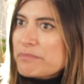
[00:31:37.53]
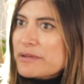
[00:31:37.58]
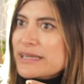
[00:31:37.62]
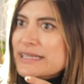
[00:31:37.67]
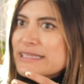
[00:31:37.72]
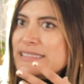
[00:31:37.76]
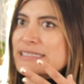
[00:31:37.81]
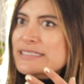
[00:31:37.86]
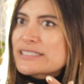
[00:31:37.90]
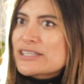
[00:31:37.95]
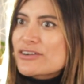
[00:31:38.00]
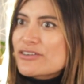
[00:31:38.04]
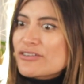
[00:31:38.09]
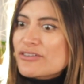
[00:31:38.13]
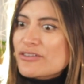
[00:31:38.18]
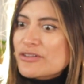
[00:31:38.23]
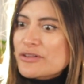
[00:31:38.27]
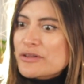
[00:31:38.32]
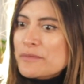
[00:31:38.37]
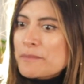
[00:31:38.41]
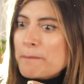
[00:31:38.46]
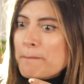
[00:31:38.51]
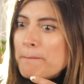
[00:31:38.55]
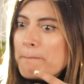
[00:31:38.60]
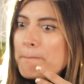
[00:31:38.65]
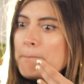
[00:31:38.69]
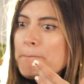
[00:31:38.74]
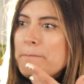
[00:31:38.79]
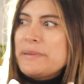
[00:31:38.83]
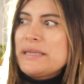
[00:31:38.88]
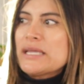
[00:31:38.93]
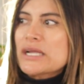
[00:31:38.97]
But it's still
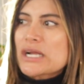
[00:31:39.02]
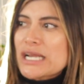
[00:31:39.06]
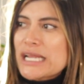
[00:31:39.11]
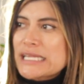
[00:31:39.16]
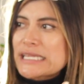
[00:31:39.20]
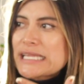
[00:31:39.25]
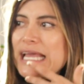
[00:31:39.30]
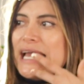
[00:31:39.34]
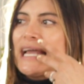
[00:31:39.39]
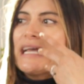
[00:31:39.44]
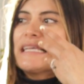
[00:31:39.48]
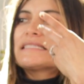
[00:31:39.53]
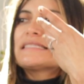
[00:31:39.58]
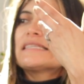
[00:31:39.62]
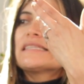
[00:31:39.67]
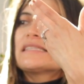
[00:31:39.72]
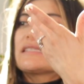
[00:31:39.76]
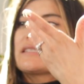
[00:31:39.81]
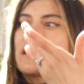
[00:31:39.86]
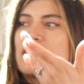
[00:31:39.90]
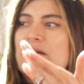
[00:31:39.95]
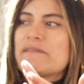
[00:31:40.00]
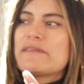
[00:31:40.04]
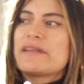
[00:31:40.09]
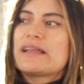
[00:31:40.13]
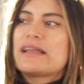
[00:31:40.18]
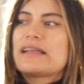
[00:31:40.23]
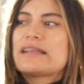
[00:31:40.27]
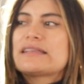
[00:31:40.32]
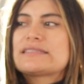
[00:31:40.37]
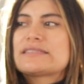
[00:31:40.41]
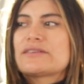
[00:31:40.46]
beer, like the essence of
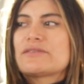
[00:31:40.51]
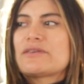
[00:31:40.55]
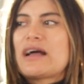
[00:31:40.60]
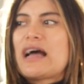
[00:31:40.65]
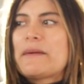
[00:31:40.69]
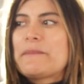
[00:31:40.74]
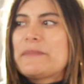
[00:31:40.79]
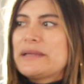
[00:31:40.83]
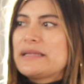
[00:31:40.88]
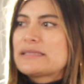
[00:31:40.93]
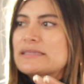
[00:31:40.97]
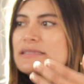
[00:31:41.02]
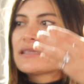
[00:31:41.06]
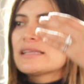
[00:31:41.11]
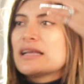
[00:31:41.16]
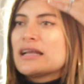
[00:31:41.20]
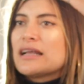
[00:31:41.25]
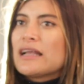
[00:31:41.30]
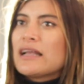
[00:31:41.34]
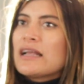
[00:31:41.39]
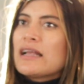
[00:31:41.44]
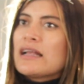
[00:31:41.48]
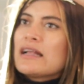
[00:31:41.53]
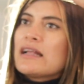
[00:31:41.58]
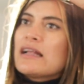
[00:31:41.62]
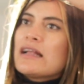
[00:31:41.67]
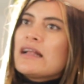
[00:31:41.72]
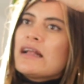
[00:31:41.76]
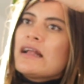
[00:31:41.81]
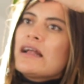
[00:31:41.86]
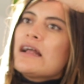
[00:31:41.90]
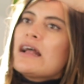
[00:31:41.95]
it still happens.
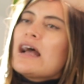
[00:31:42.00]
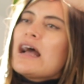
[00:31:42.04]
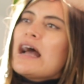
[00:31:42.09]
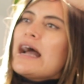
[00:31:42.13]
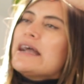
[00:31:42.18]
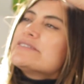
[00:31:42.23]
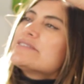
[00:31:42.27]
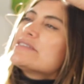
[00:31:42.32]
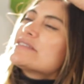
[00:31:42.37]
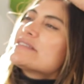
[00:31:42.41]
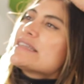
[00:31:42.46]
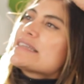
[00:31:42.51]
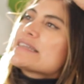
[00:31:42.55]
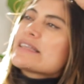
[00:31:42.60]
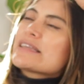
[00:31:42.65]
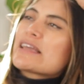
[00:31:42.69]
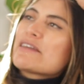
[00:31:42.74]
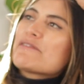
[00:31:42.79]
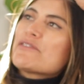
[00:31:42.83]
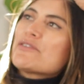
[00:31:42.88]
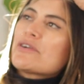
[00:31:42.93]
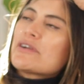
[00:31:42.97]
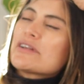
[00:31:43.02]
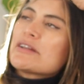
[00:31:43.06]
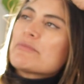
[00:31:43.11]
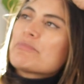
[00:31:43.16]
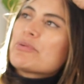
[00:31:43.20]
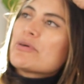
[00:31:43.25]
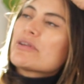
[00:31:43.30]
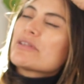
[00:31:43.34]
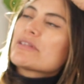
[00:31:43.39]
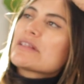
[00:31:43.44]
I just think like if you're
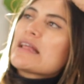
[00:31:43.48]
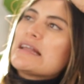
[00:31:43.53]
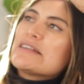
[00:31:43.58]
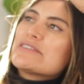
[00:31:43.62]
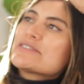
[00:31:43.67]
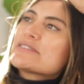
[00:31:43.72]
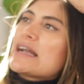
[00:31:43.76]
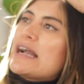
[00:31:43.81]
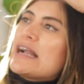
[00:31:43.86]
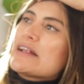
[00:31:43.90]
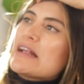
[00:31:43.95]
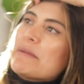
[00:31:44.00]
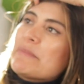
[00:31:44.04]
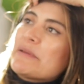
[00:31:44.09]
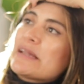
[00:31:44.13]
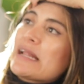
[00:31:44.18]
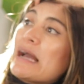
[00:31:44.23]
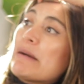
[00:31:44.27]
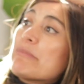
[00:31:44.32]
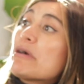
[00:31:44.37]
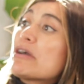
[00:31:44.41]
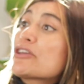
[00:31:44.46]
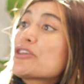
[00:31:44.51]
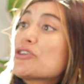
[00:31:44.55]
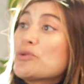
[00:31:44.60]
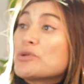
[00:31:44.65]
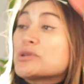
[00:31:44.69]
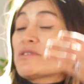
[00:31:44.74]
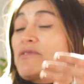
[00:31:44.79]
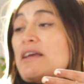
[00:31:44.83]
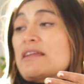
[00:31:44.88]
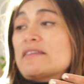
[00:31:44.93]
gonna put, I mean, I'm a
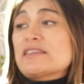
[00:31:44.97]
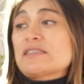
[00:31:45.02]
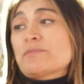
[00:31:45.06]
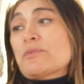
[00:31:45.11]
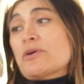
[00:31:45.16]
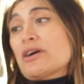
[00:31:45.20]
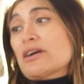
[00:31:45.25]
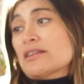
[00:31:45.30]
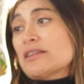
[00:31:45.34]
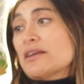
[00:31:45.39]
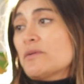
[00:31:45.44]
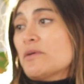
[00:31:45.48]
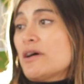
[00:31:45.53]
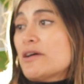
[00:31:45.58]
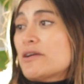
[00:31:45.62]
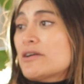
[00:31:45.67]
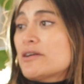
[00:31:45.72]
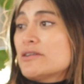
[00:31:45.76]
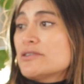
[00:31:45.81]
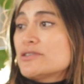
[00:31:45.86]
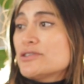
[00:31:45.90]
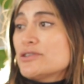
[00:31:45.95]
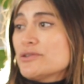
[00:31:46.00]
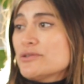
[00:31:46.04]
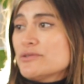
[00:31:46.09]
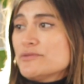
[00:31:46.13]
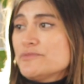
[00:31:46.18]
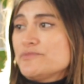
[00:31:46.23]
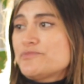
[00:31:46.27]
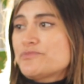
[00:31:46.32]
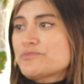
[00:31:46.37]
huge fan of sparkling water too.